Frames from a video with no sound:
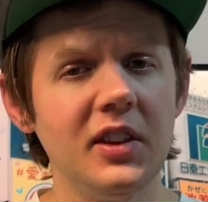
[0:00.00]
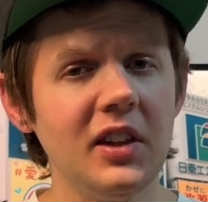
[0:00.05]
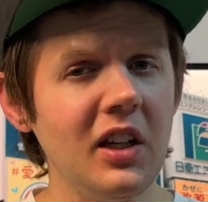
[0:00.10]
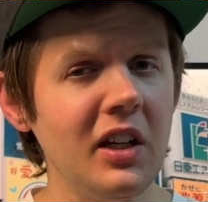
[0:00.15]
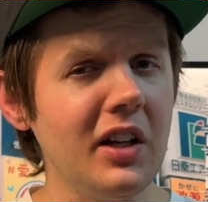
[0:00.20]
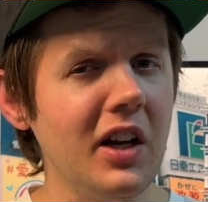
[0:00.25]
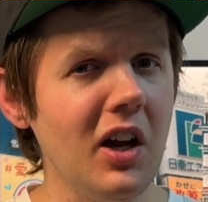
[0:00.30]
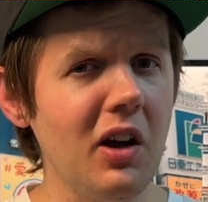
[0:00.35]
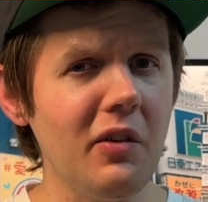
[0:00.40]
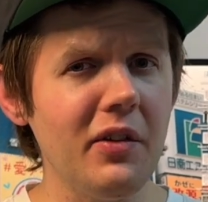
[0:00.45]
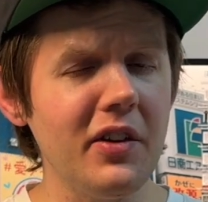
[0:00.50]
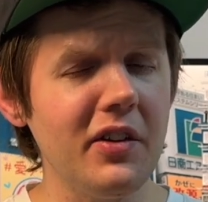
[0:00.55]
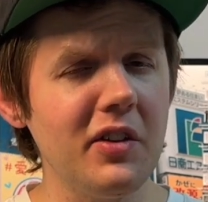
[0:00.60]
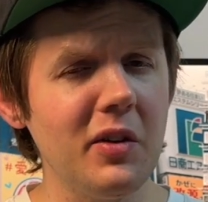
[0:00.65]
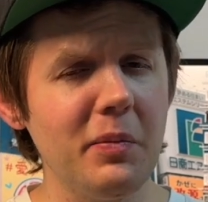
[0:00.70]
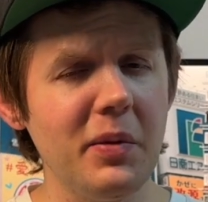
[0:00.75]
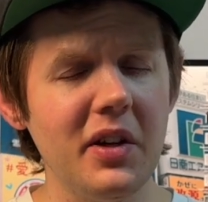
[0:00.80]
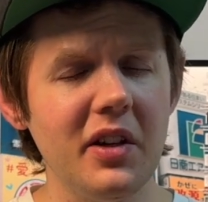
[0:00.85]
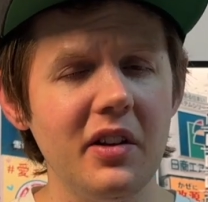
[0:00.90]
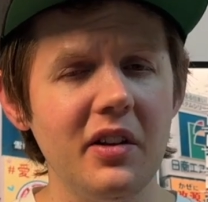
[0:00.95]
Now, this
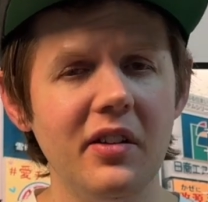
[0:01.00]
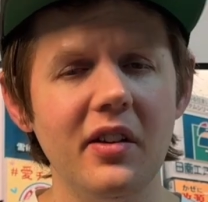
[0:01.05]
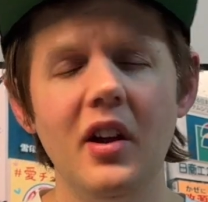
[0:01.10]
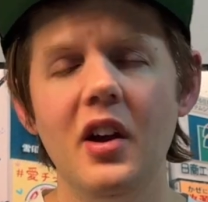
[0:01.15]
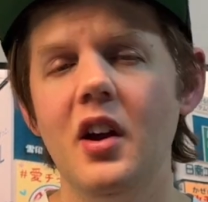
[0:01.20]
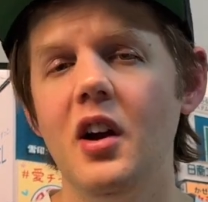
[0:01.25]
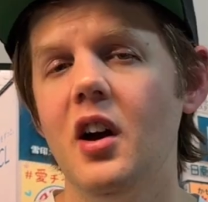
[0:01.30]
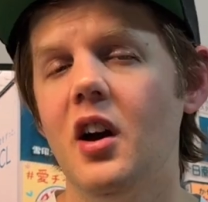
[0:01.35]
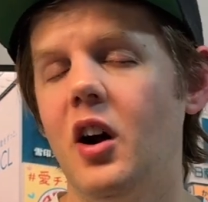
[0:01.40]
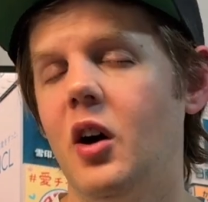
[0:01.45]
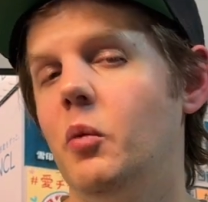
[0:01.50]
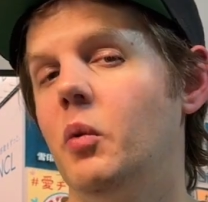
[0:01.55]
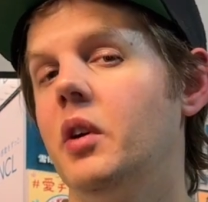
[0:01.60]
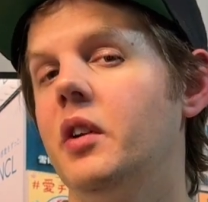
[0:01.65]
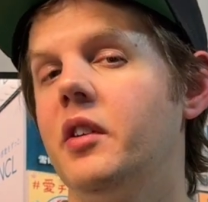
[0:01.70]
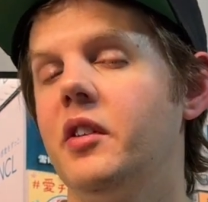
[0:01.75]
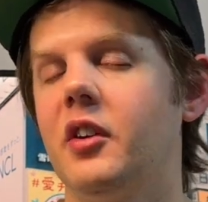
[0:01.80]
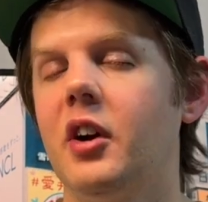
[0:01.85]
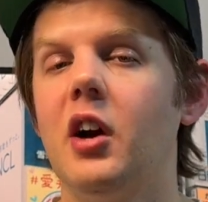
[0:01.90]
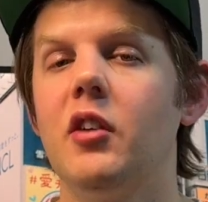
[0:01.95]
depends on what
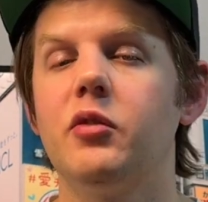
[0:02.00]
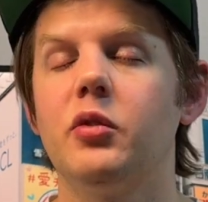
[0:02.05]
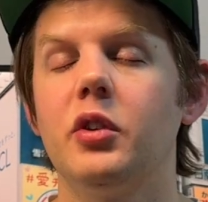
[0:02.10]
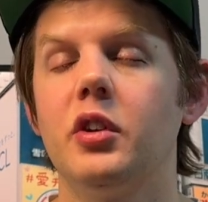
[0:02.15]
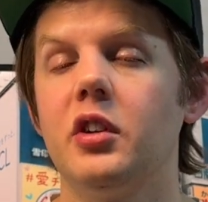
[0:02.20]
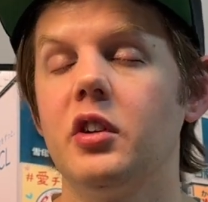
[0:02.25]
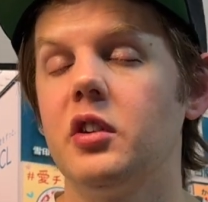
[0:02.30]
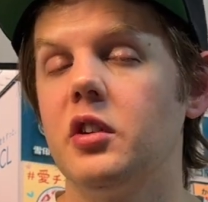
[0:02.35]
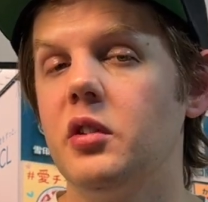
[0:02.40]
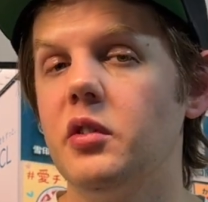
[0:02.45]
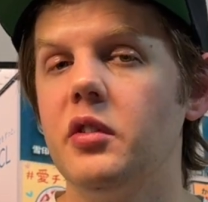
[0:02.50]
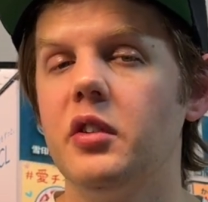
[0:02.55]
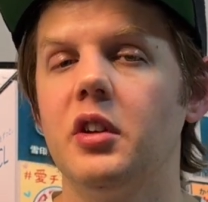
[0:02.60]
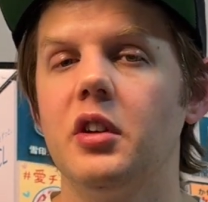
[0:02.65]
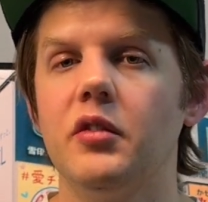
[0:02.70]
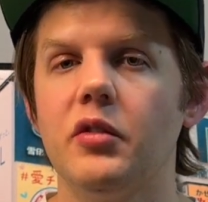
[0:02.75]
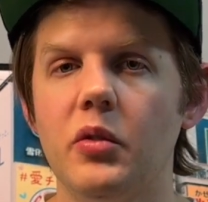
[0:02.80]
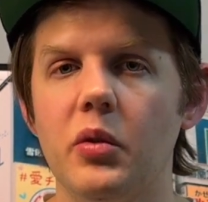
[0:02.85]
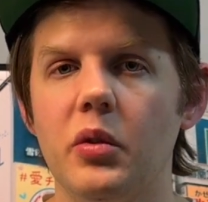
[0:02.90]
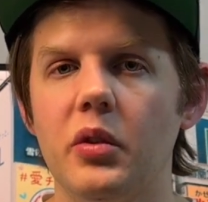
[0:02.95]
software you're using,
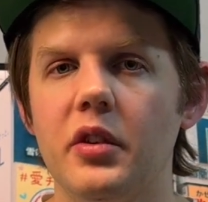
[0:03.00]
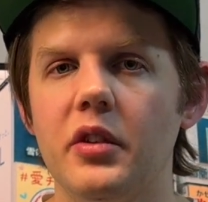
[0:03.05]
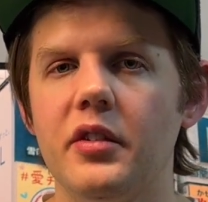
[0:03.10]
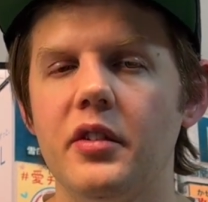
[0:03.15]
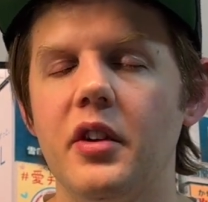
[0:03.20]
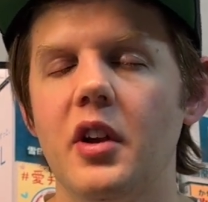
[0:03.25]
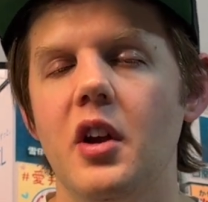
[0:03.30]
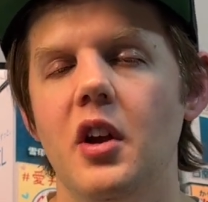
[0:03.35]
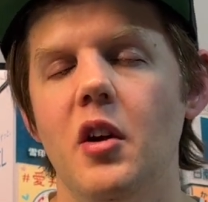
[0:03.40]
of course,